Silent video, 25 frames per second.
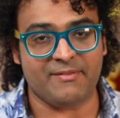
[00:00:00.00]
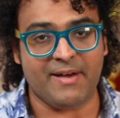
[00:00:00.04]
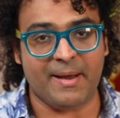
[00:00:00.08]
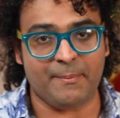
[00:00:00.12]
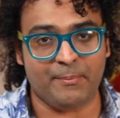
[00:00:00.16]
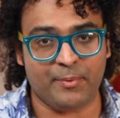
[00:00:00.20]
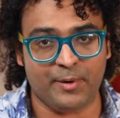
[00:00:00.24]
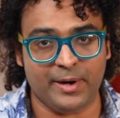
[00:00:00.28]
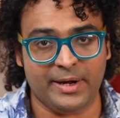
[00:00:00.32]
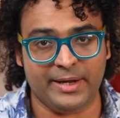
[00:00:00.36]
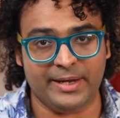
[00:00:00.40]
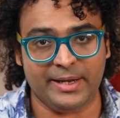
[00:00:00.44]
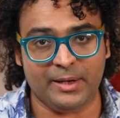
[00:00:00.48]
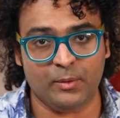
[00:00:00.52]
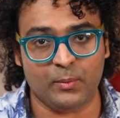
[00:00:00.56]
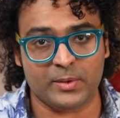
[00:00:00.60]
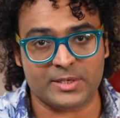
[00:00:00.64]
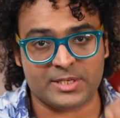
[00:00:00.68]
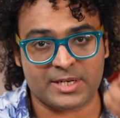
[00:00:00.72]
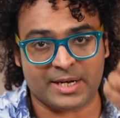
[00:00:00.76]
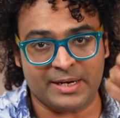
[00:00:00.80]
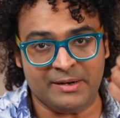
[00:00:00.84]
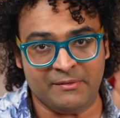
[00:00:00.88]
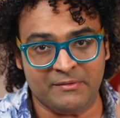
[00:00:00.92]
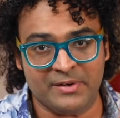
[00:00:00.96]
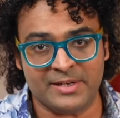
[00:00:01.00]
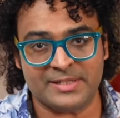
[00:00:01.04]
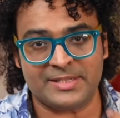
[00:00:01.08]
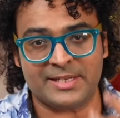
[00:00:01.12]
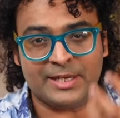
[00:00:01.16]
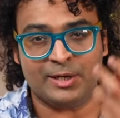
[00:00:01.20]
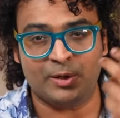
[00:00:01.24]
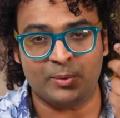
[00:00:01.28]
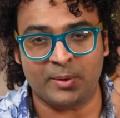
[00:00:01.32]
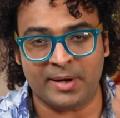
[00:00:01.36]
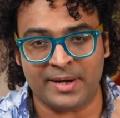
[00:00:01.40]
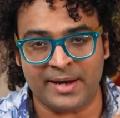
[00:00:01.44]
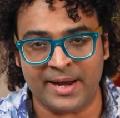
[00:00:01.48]
evaporating, which converts
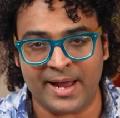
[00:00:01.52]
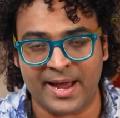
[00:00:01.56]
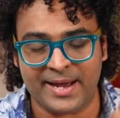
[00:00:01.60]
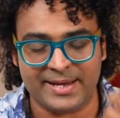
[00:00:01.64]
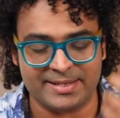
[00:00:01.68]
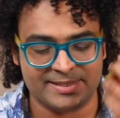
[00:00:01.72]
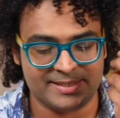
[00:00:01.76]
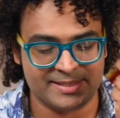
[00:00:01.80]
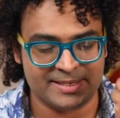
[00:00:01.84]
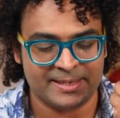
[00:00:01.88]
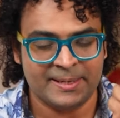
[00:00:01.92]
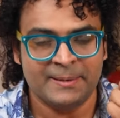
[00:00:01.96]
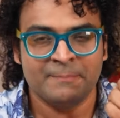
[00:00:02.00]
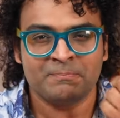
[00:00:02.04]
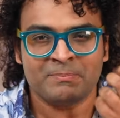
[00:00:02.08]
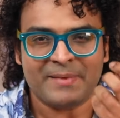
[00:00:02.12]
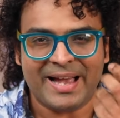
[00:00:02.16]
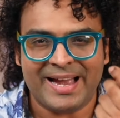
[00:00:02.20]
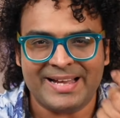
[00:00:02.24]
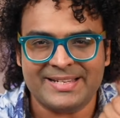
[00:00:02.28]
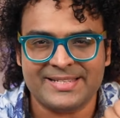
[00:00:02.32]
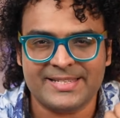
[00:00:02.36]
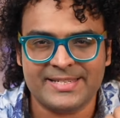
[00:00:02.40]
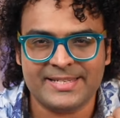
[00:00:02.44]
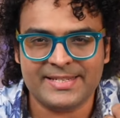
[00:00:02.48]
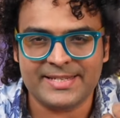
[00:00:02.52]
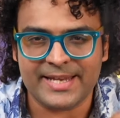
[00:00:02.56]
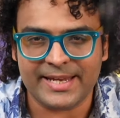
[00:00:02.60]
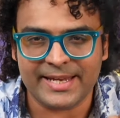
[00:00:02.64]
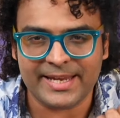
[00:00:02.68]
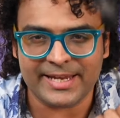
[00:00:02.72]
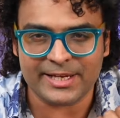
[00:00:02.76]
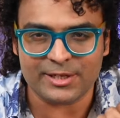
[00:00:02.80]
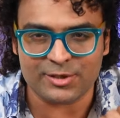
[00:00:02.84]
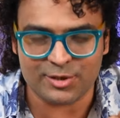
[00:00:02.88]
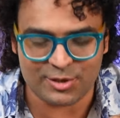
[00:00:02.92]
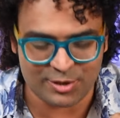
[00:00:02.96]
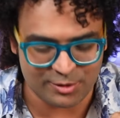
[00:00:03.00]
into a nice and
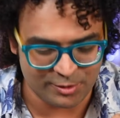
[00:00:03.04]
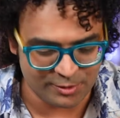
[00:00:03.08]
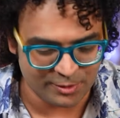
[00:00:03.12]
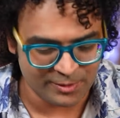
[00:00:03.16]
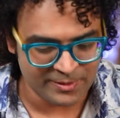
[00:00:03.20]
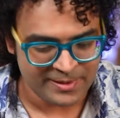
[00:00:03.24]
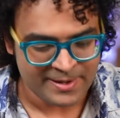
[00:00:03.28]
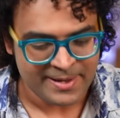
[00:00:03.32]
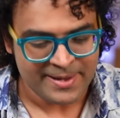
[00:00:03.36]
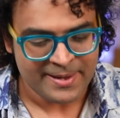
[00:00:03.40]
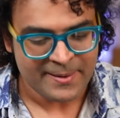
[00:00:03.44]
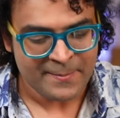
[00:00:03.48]
sticky jus.